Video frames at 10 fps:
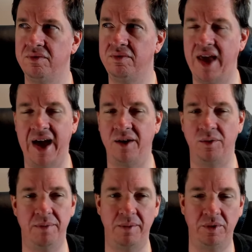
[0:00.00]
Yeah, I don't
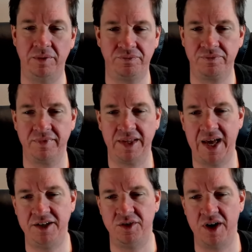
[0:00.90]
remember.
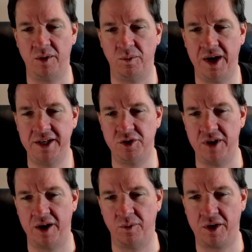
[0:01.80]
I do not. I do
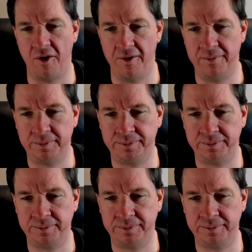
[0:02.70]
not recall.